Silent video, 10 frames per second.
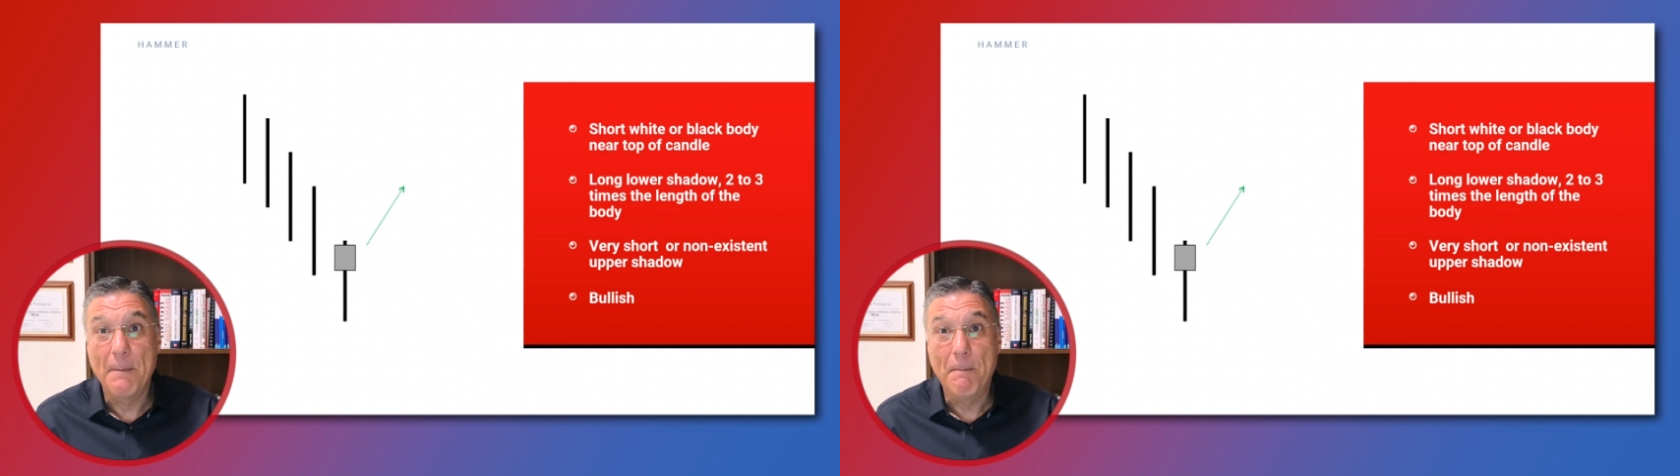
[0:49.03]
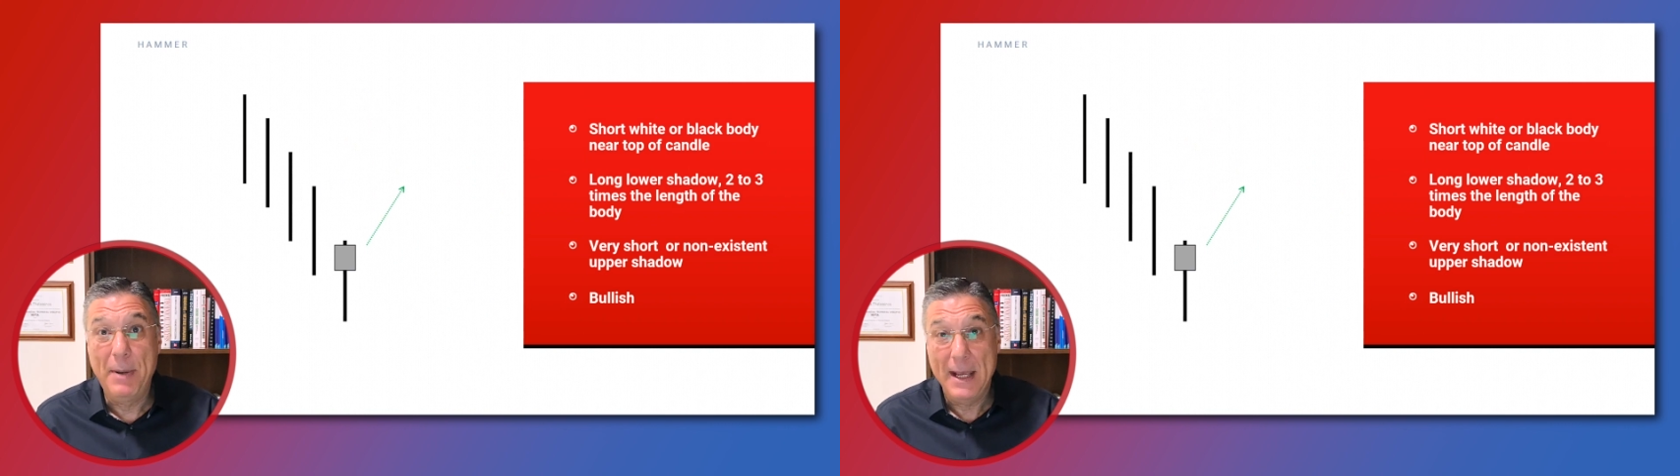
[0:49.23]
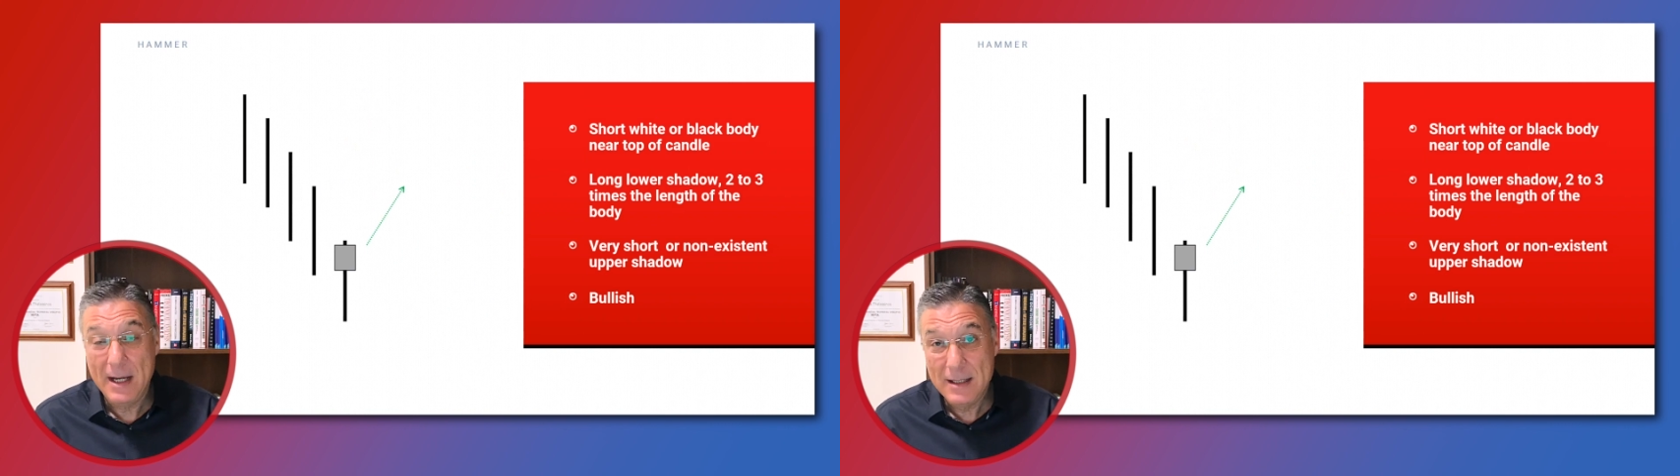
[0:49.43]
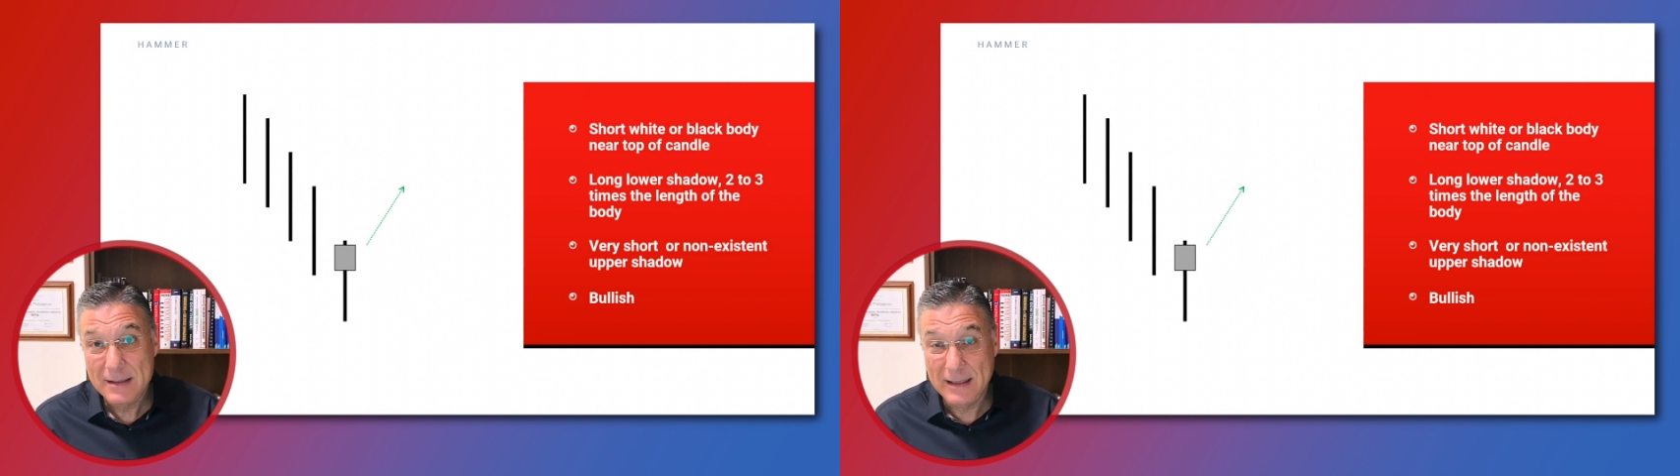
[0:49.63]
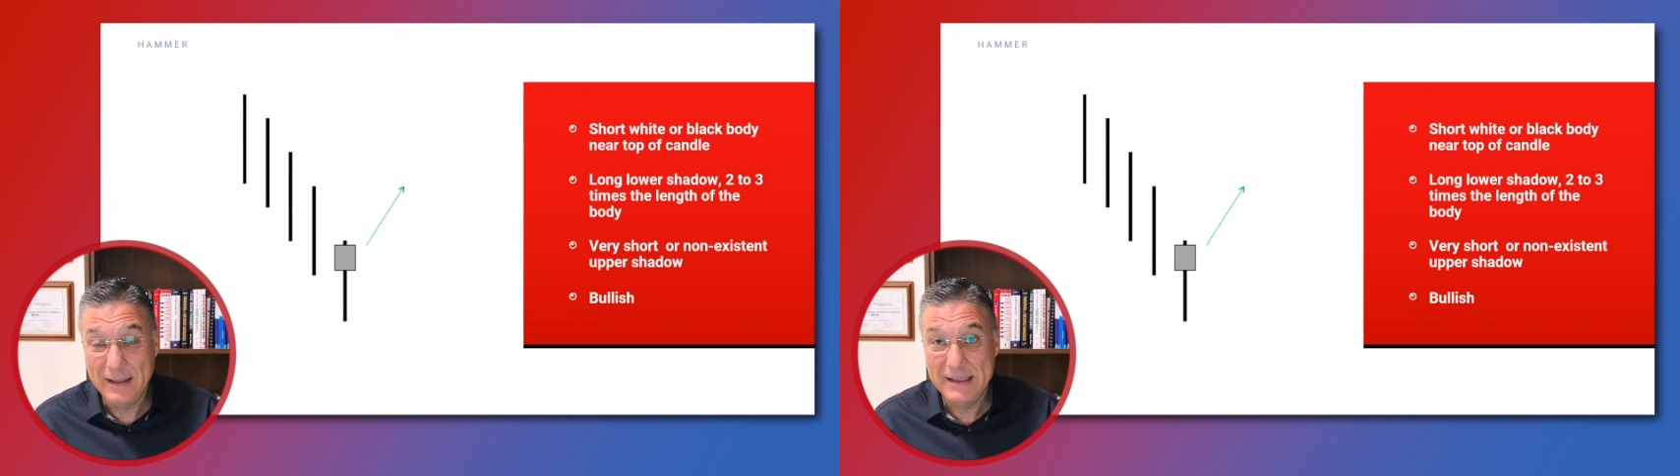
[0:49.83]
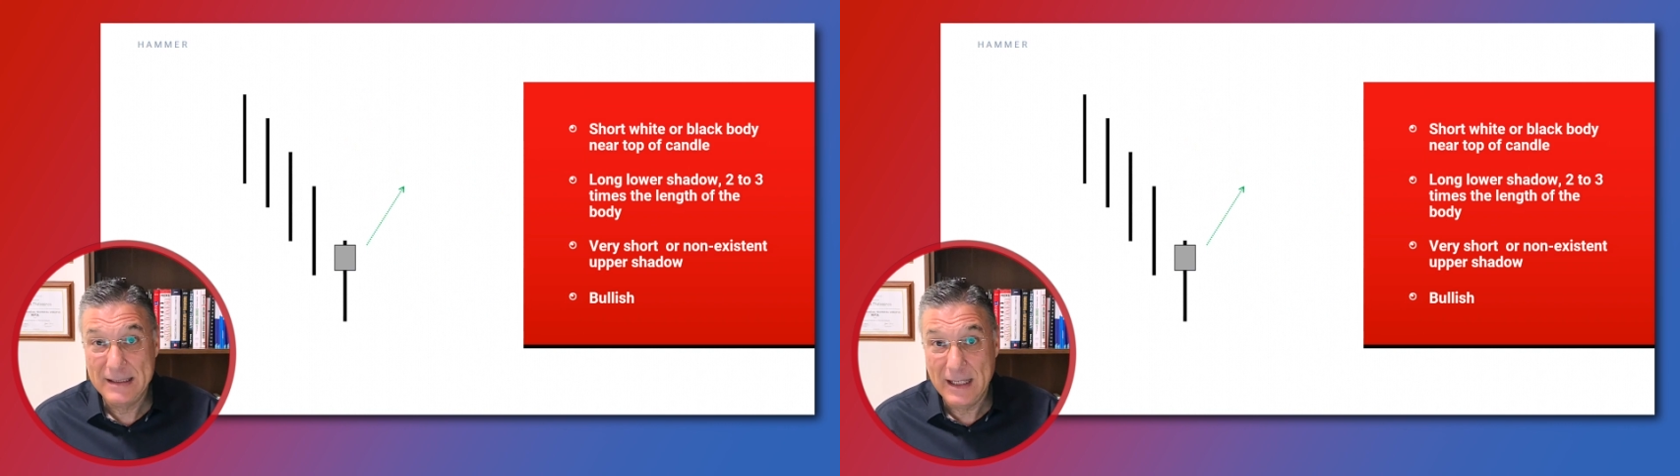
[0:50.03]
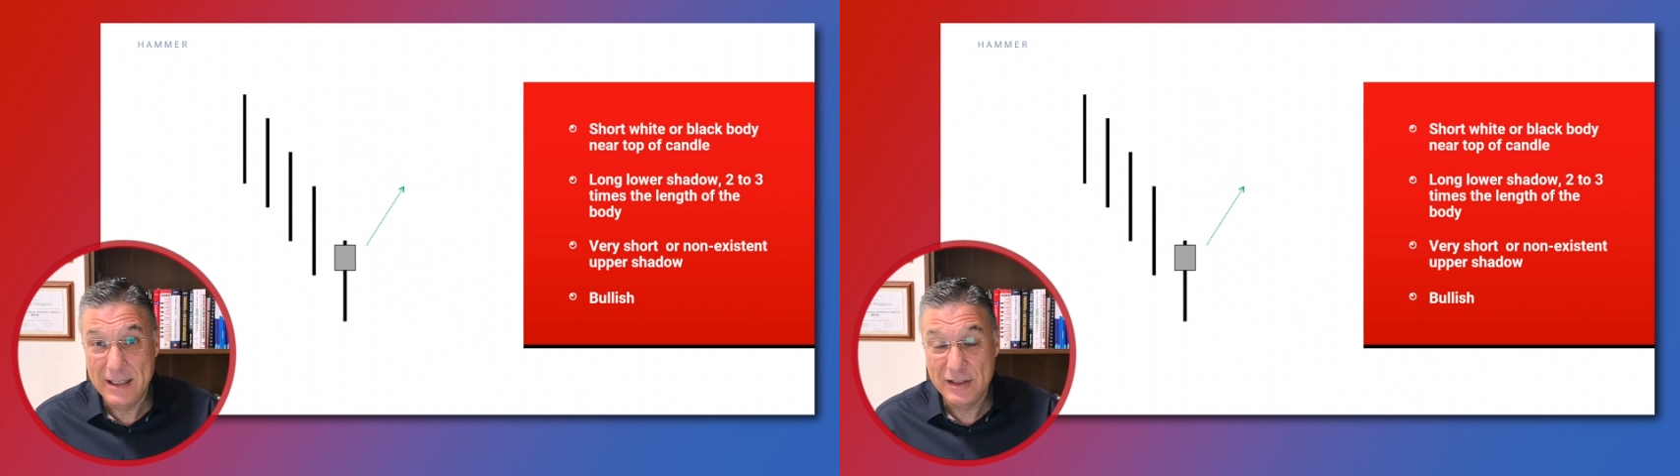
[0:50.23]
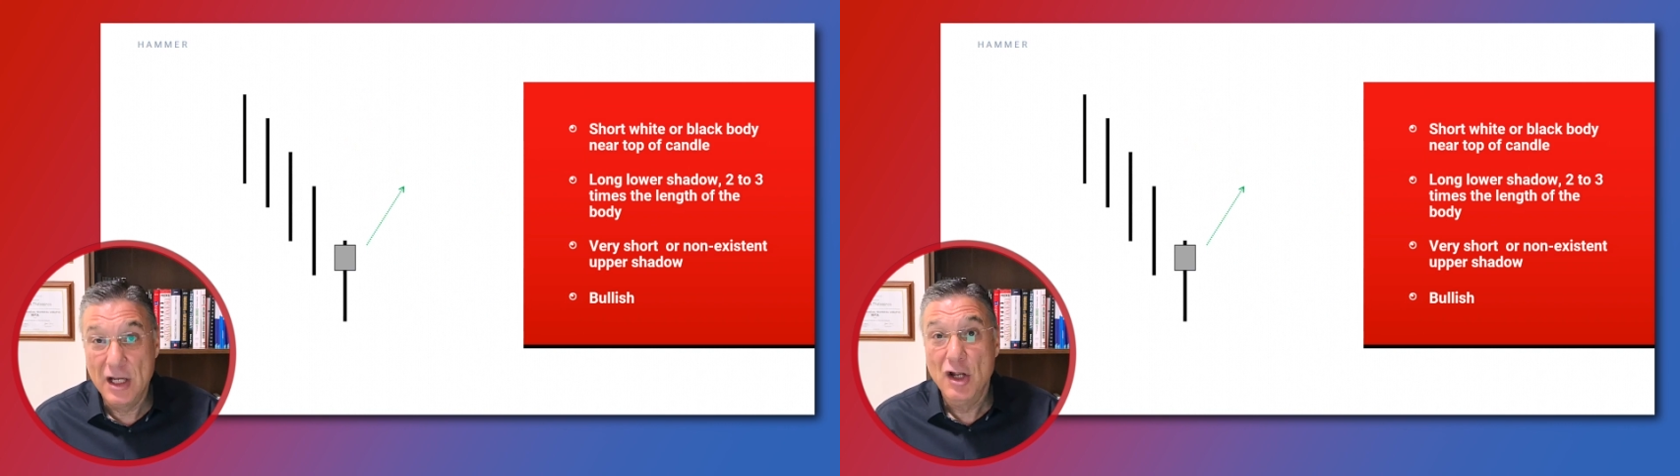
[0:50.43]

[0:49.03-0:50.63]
bears, that the sellers